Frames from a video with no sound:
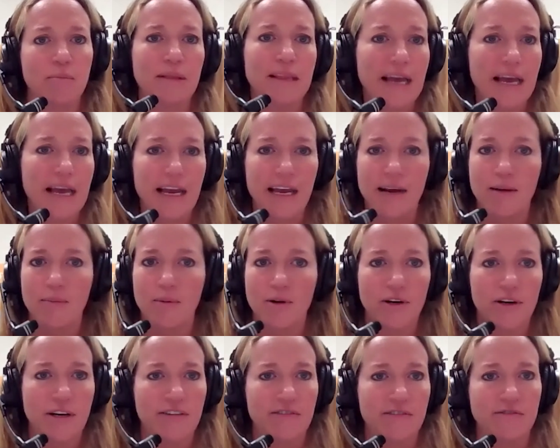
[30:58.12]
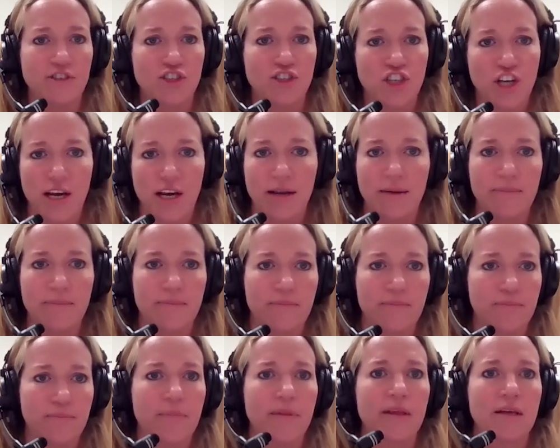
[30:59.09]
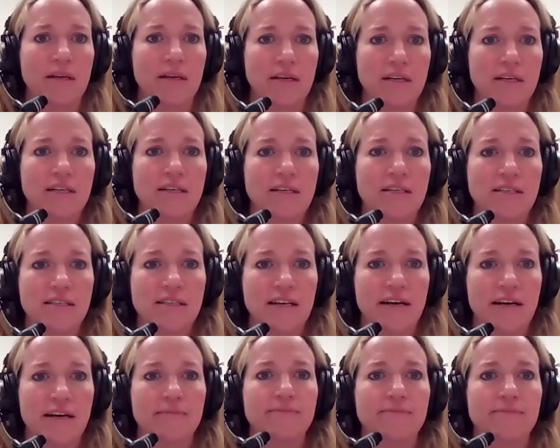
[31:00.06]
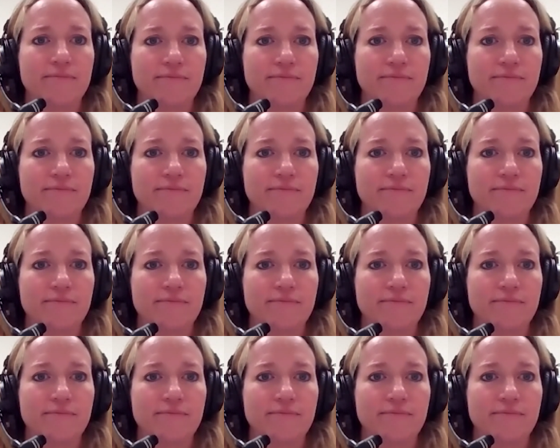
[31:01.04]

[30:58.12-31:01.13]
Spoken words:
blame or kind of shame. Is that